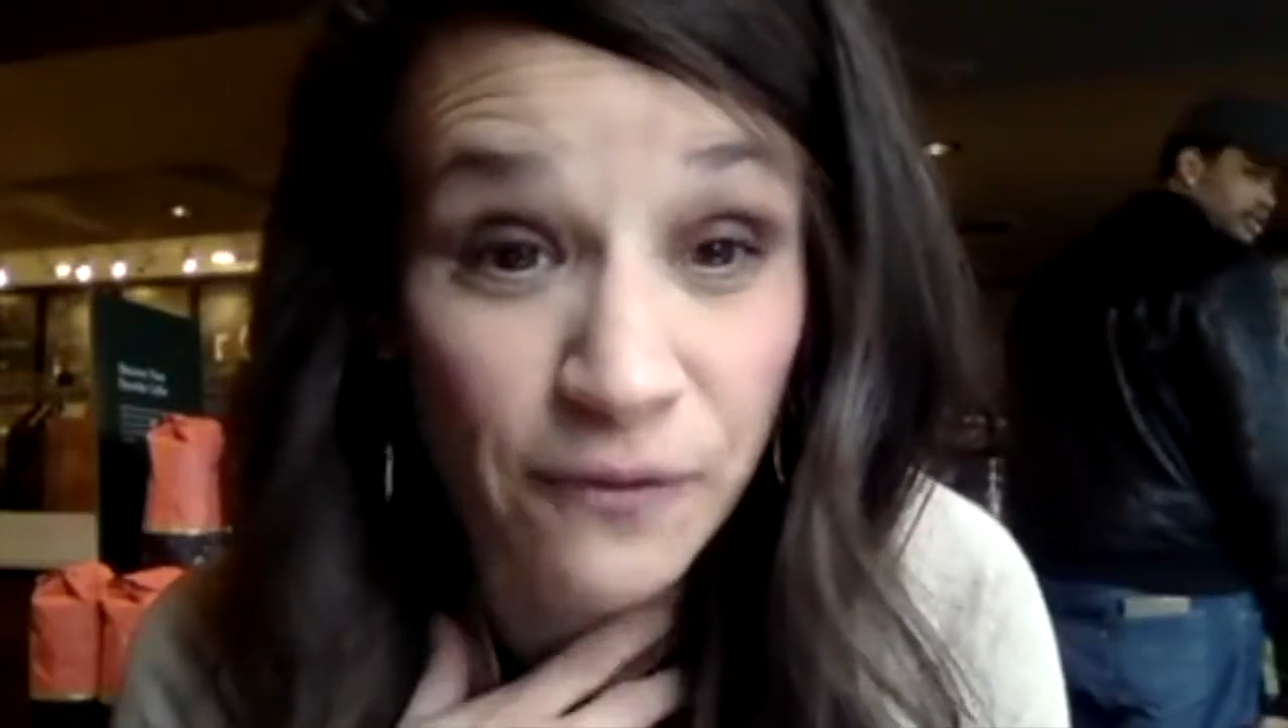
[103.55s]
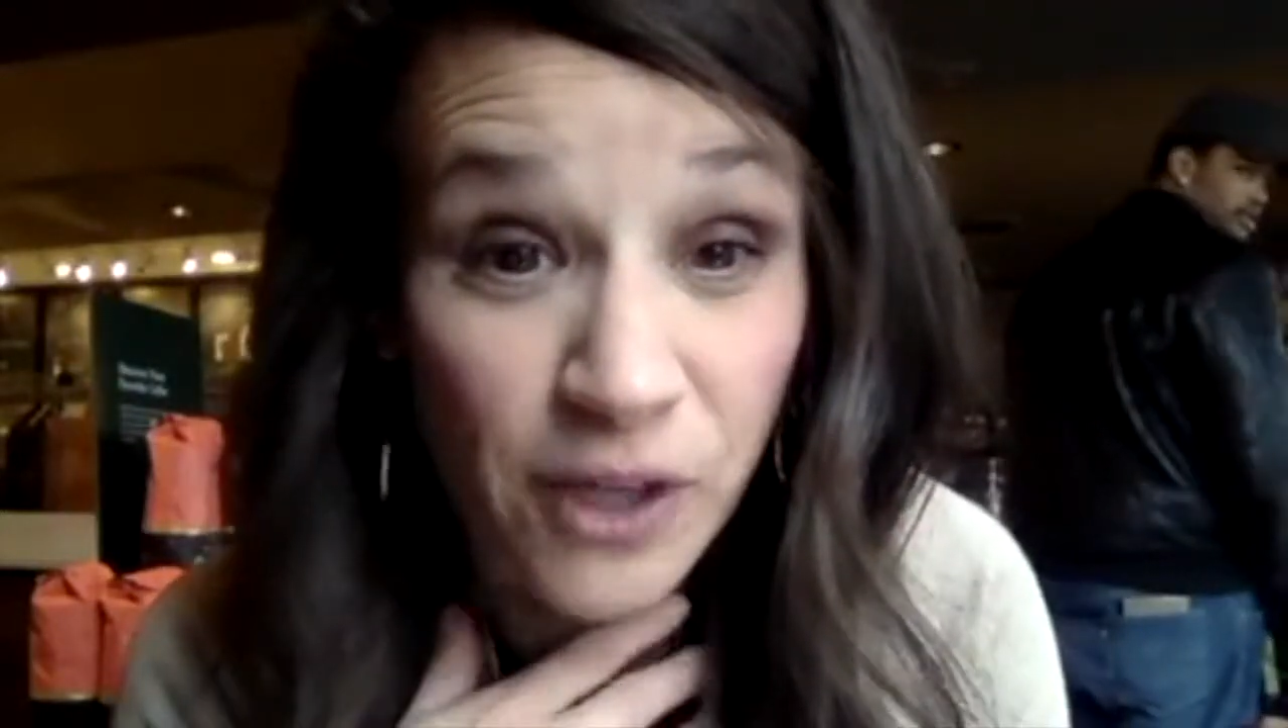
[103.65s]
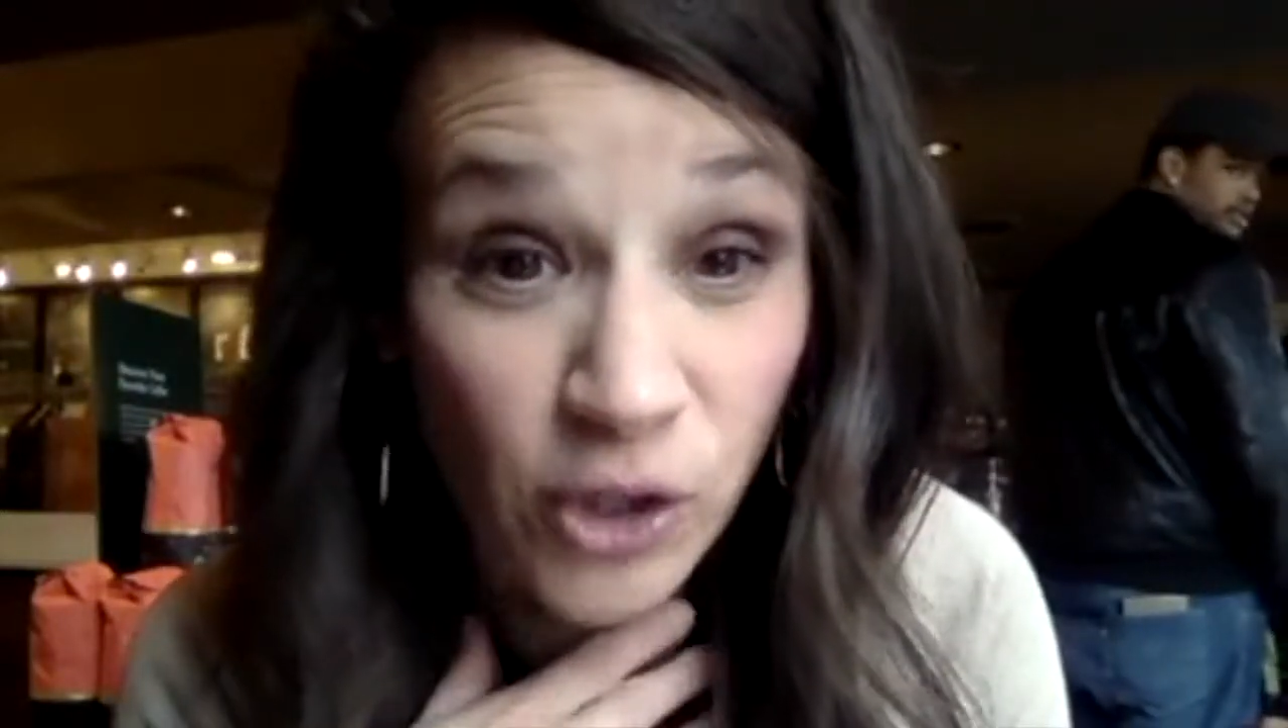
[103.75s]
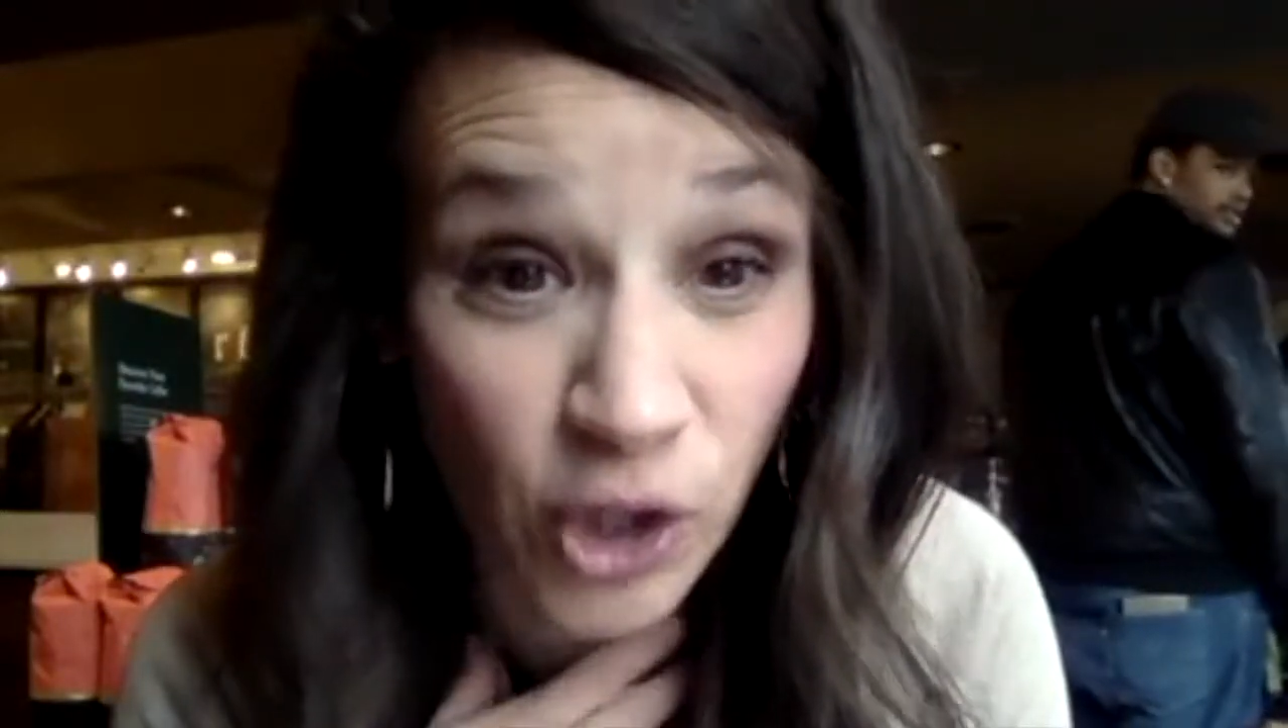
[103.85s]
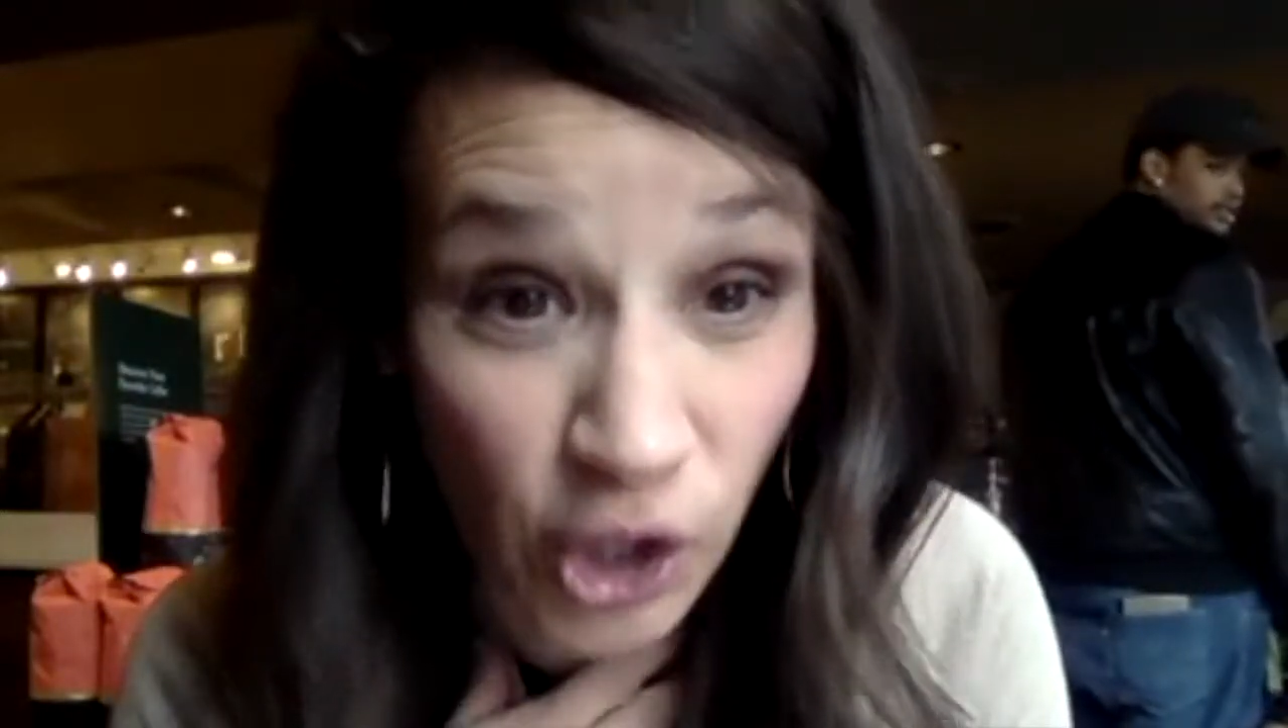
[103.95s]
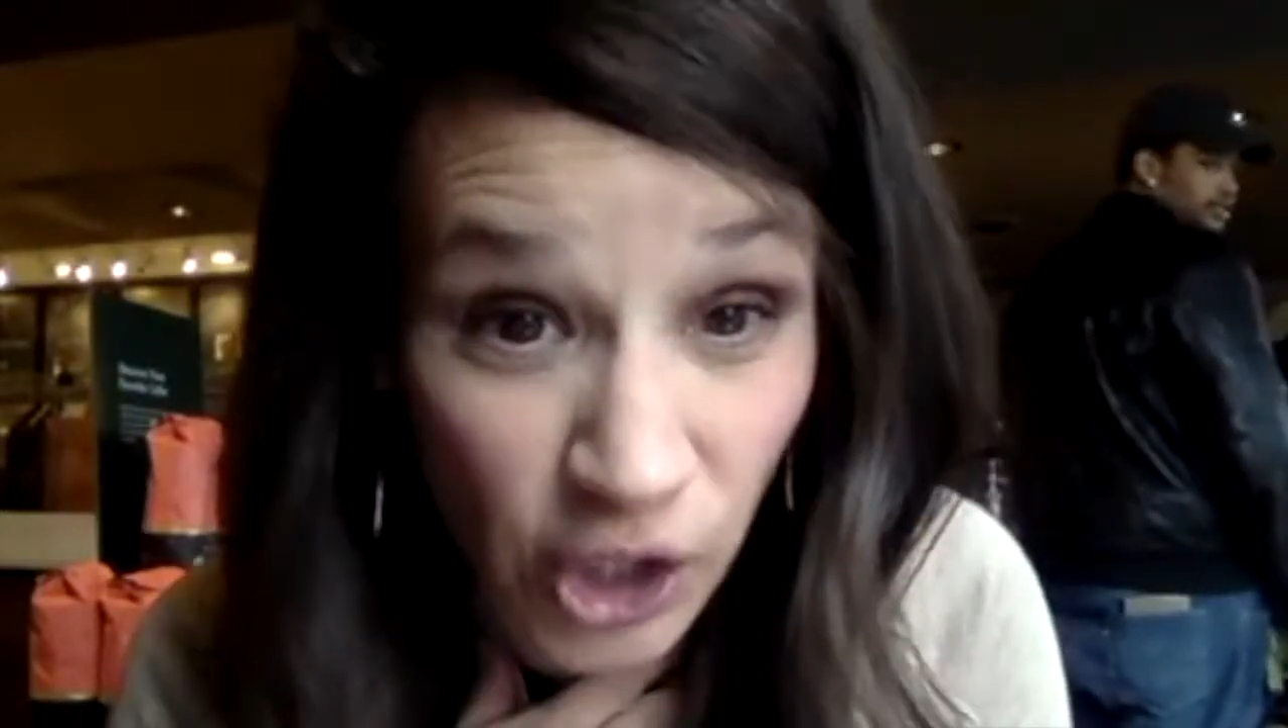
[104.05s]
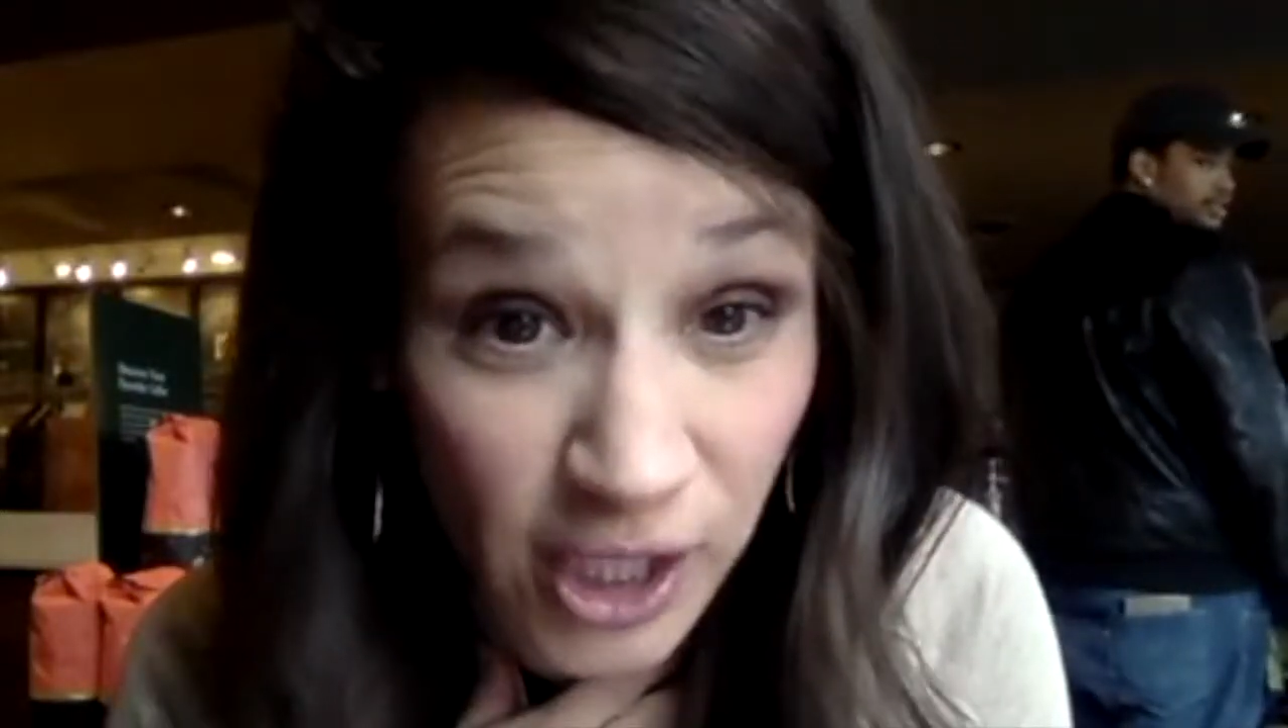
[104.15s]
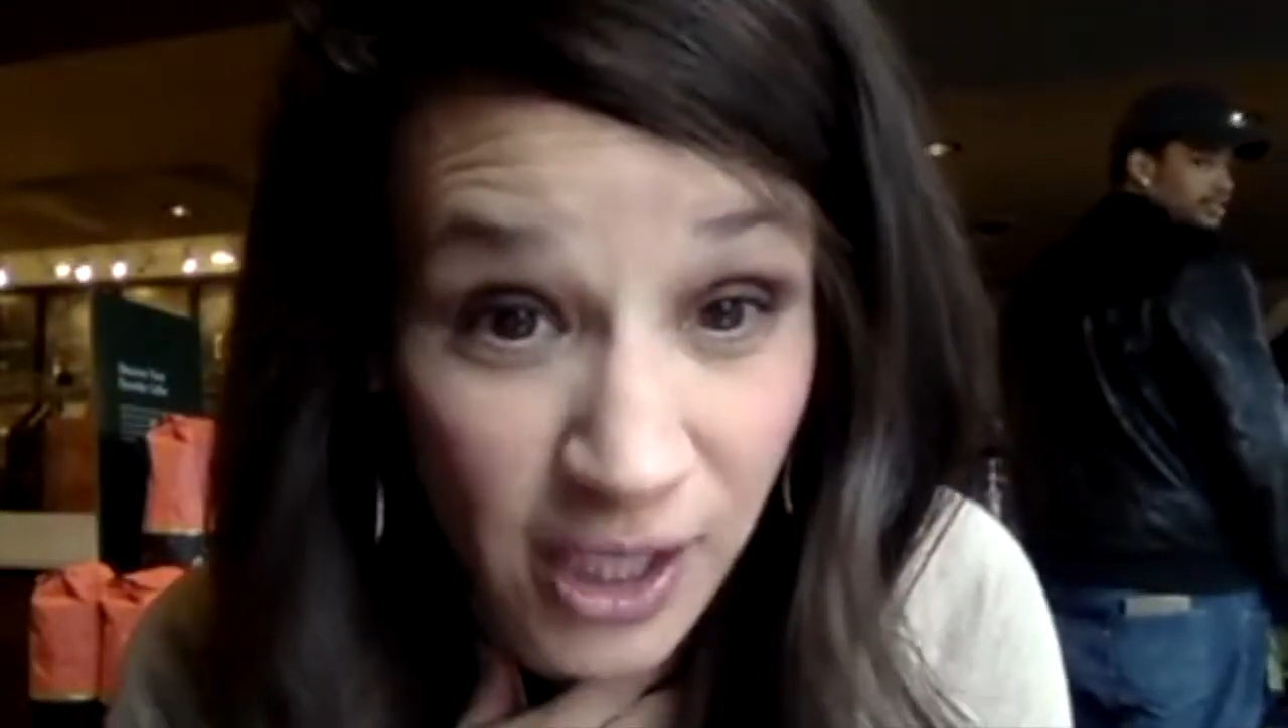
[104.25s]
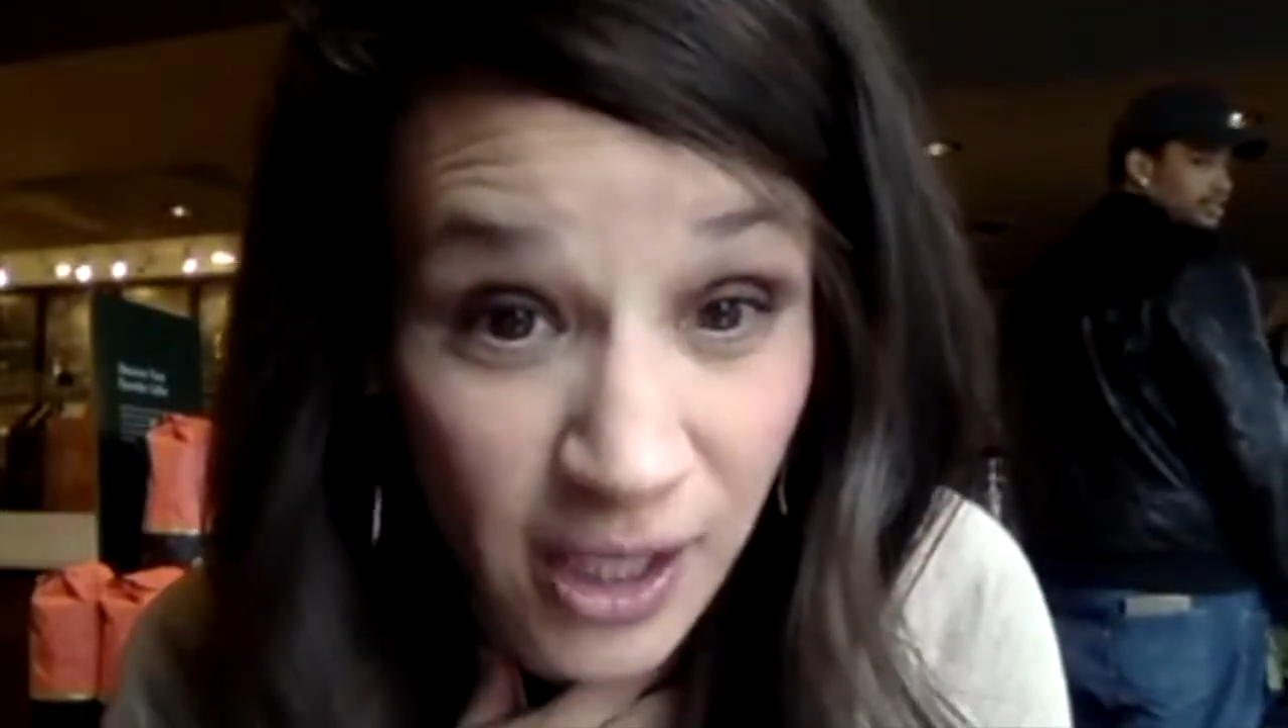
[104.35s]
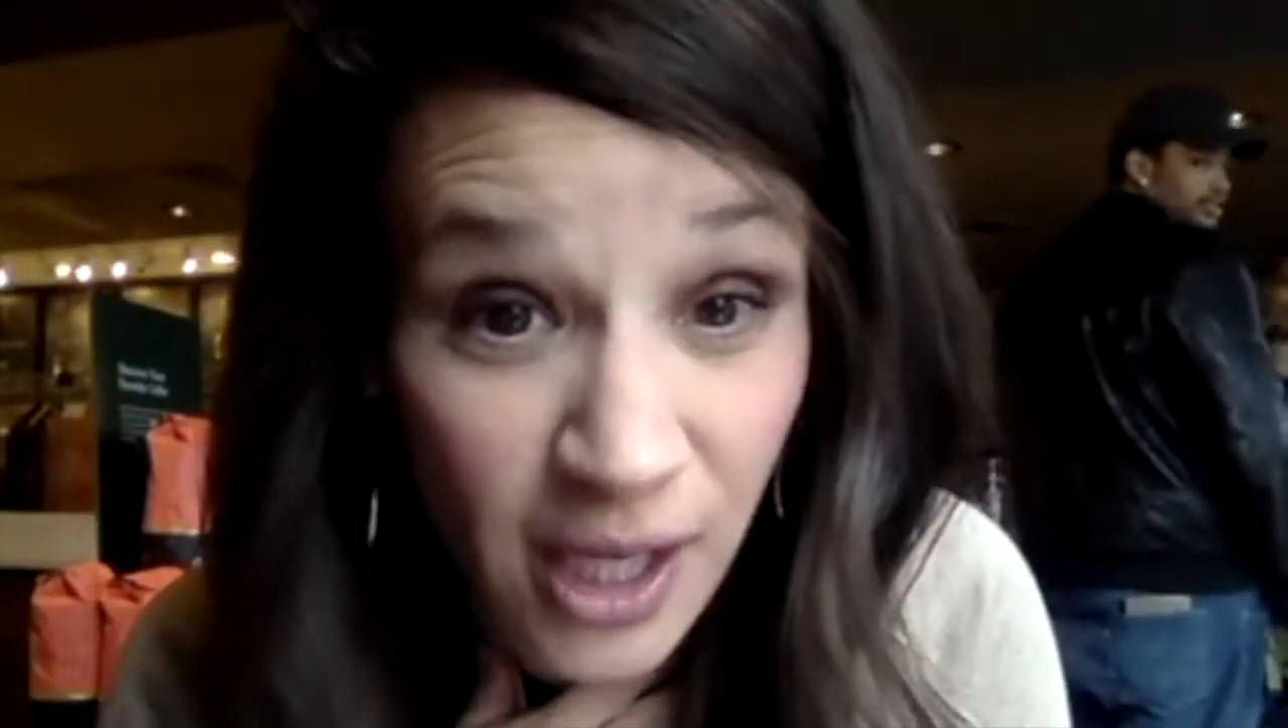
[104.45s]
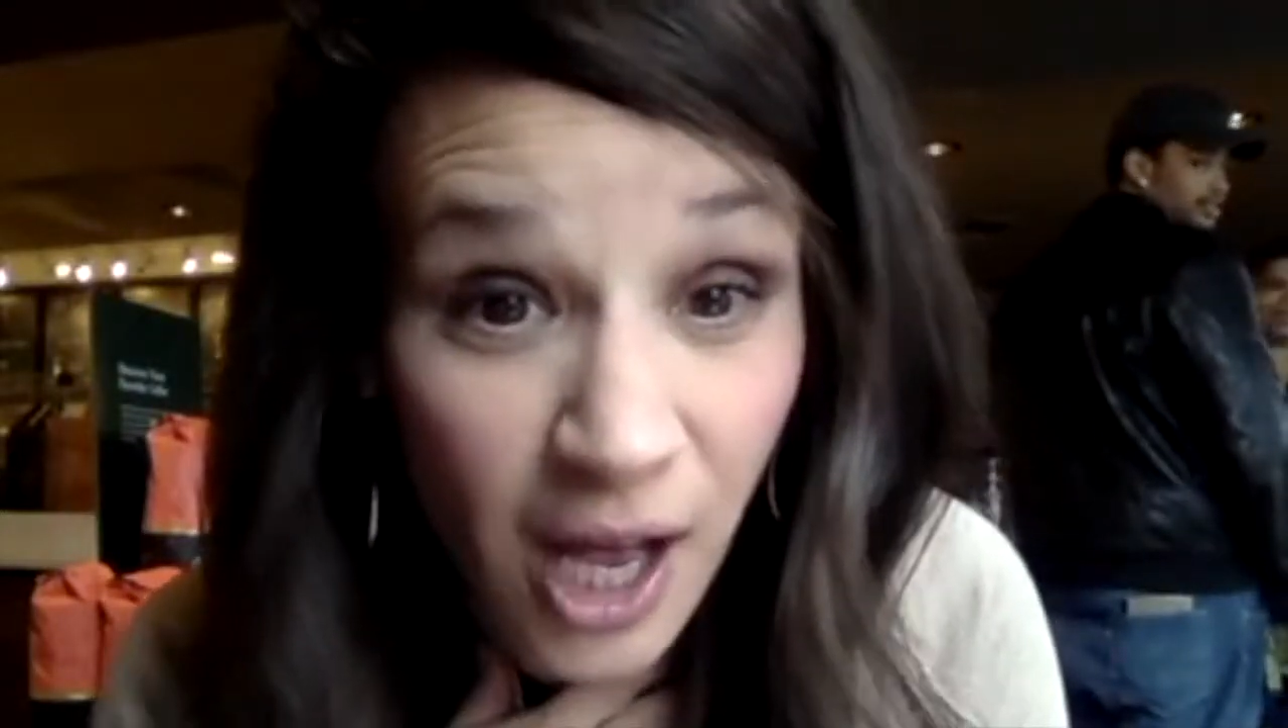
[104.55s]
feel good